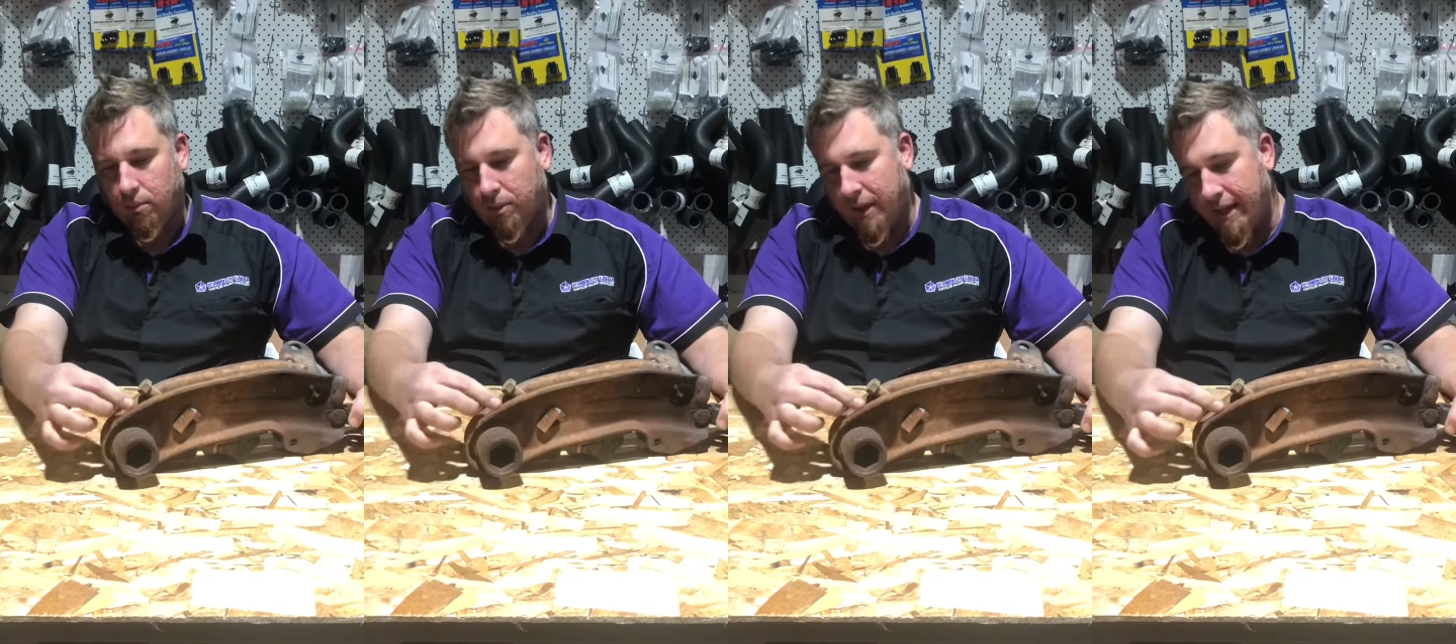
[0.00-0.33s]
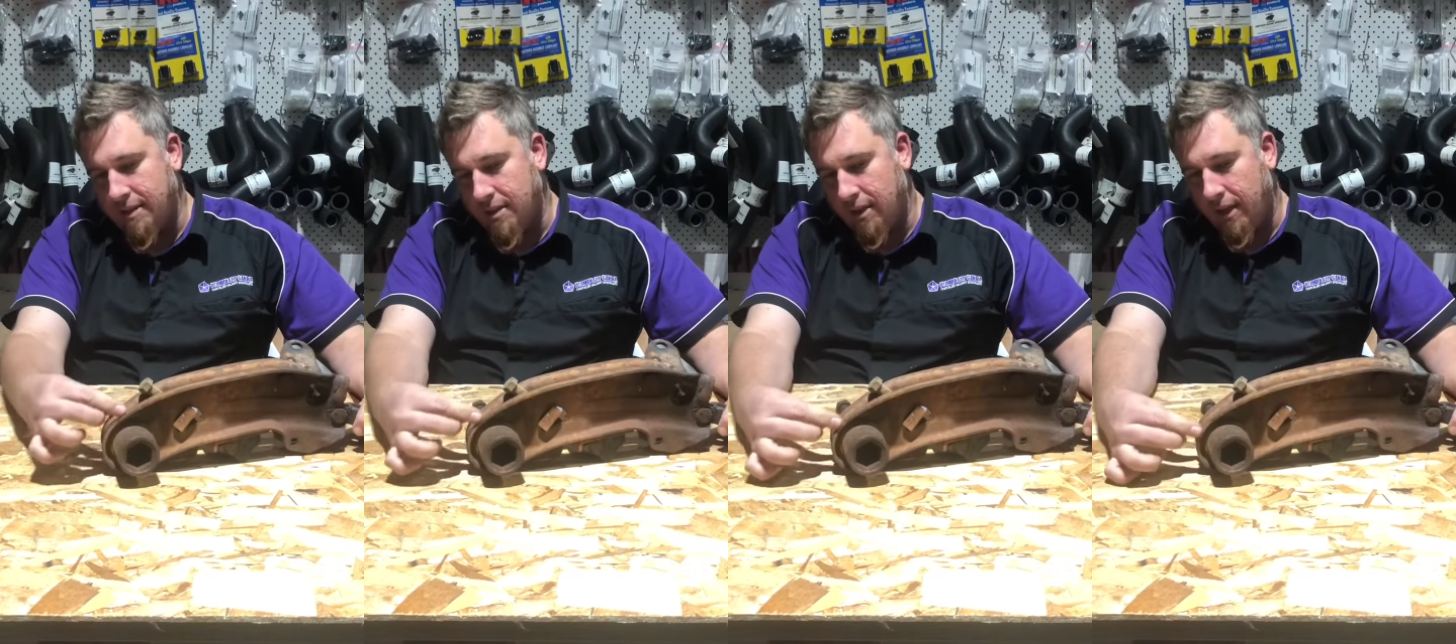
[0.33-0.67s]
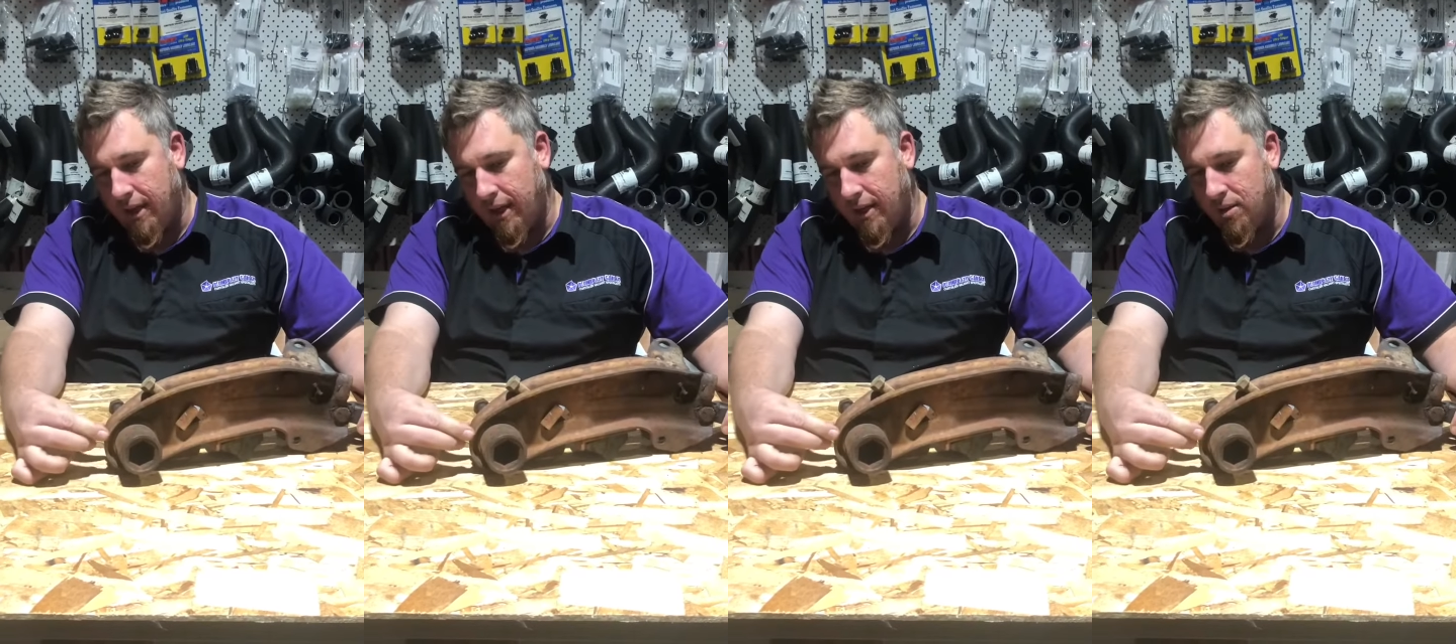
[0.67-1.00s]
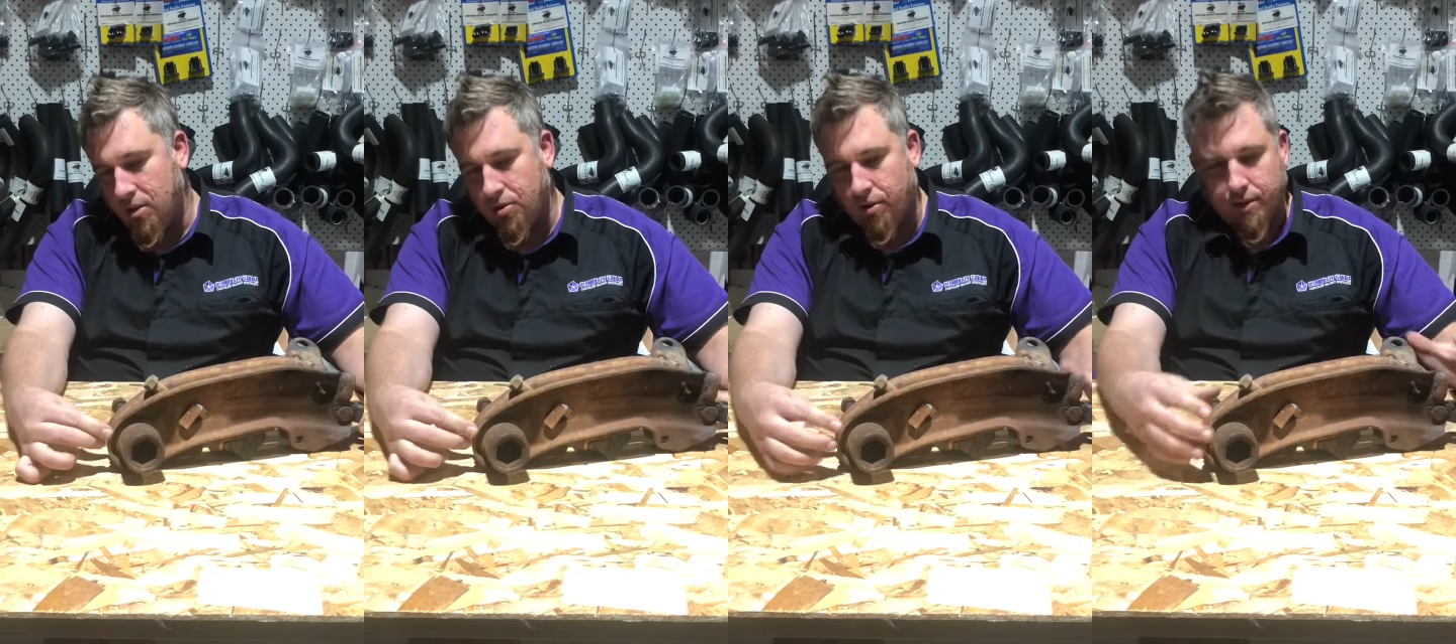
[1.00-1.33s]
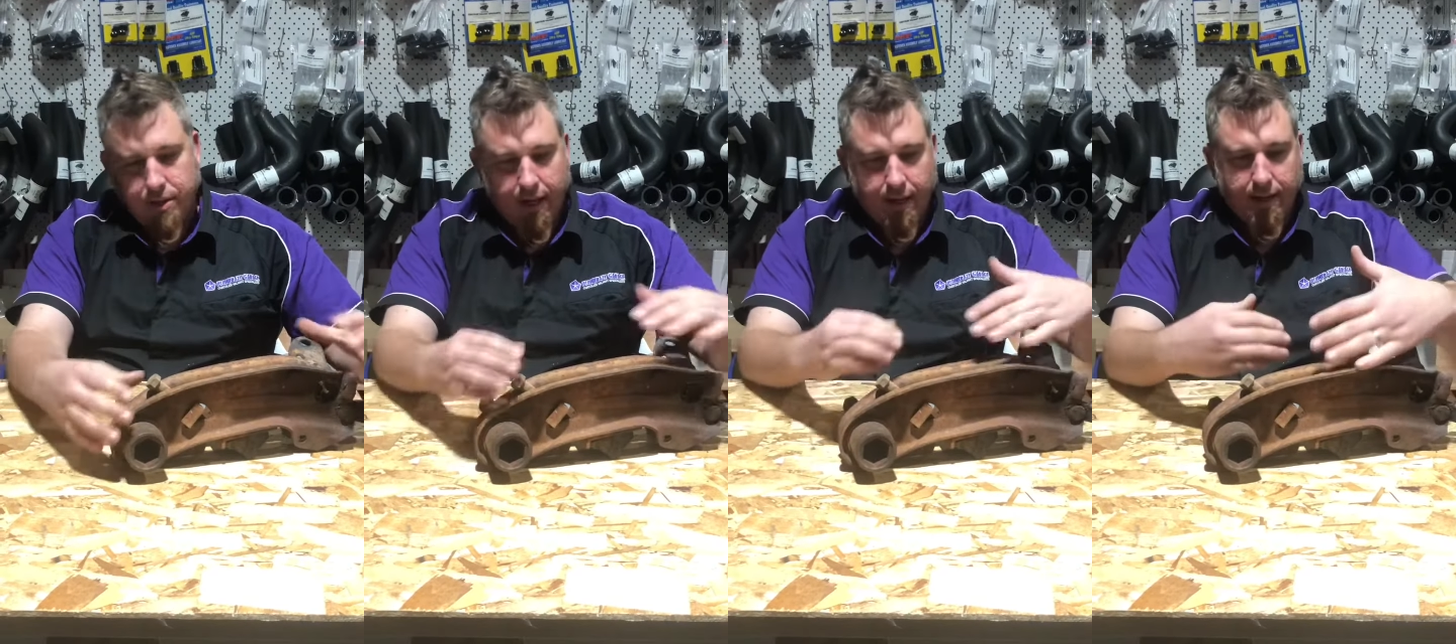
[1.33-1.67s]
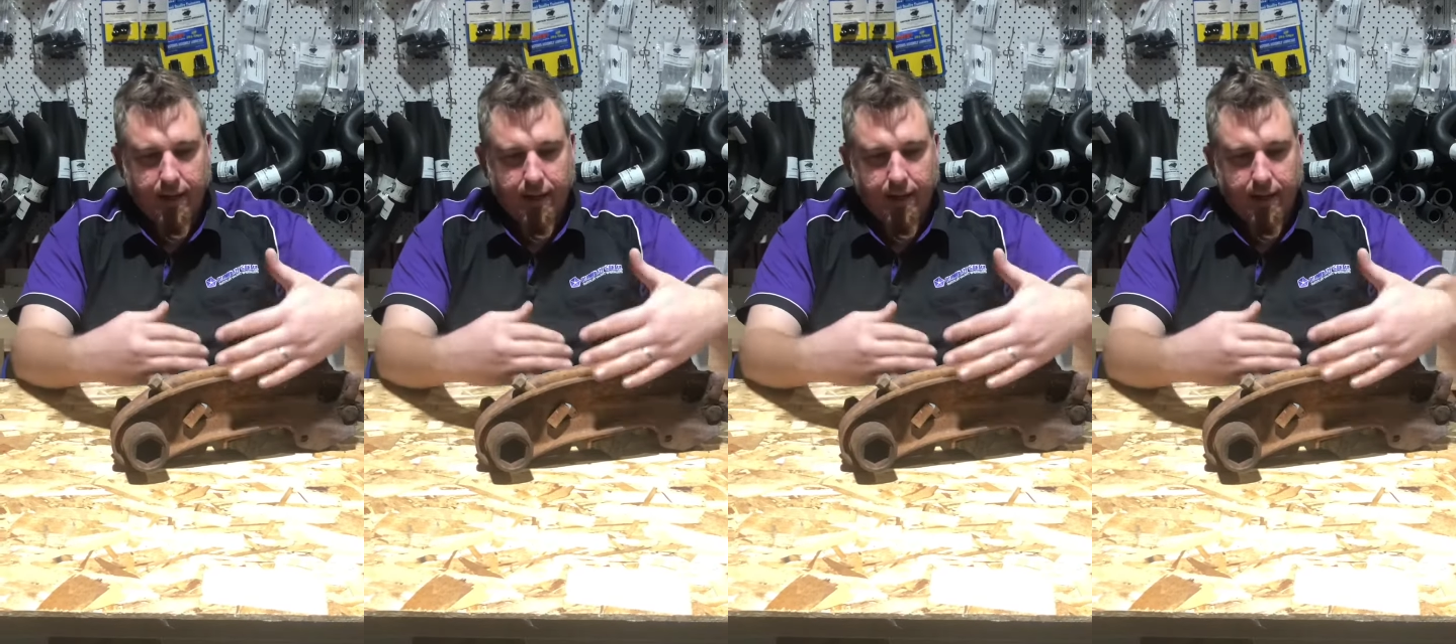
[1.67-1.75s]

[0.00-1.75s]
plates in here to try and take